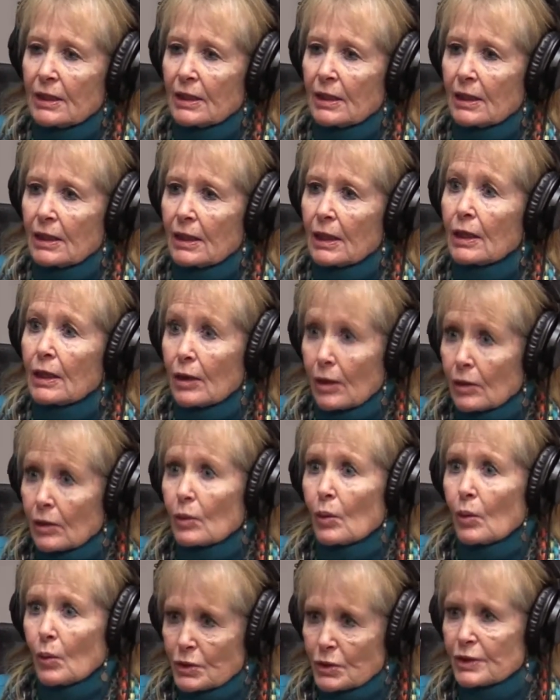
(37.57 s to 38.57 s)
a long
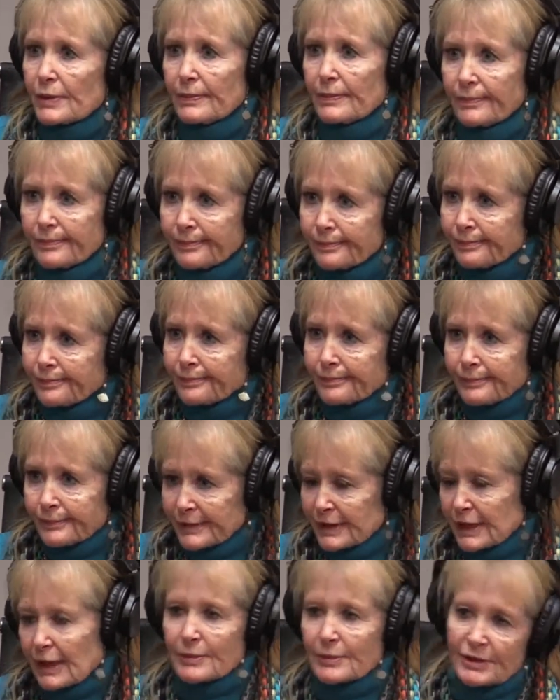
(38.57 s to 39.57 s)
autumn
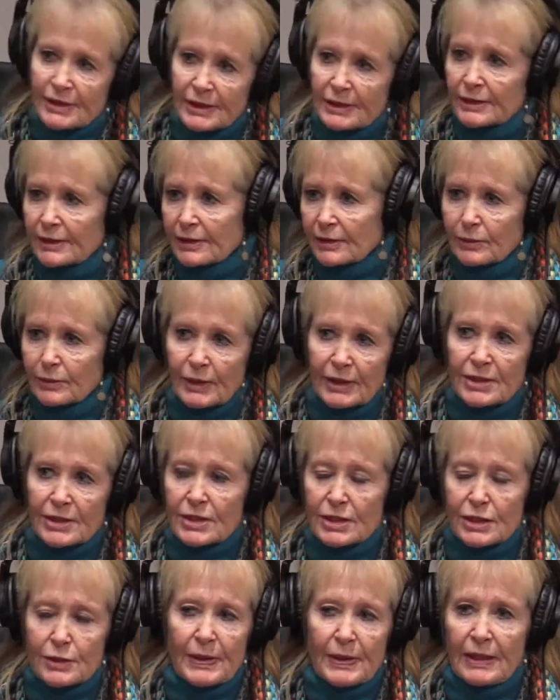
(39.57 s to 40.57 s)
type season where it's
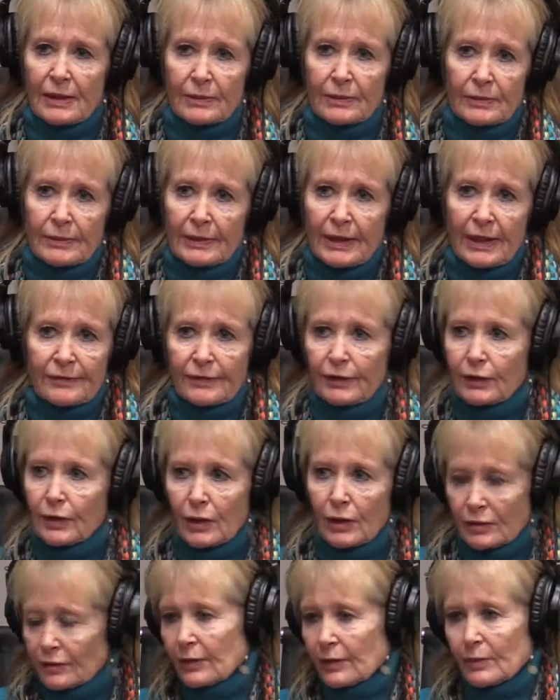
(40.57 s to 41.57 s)
just been, we haven't
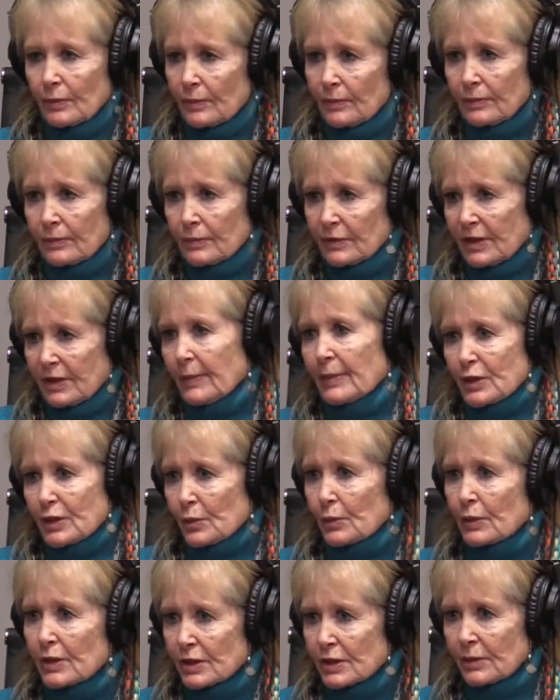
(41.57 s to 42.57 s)
gone from summer to
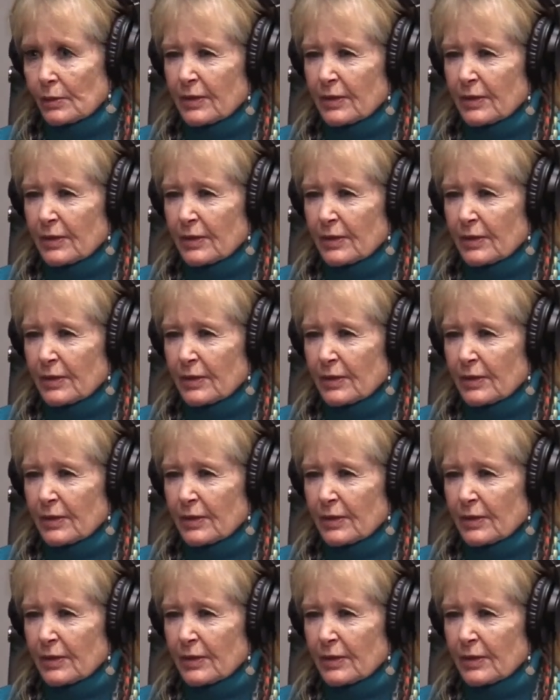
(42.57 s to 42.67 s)
winter.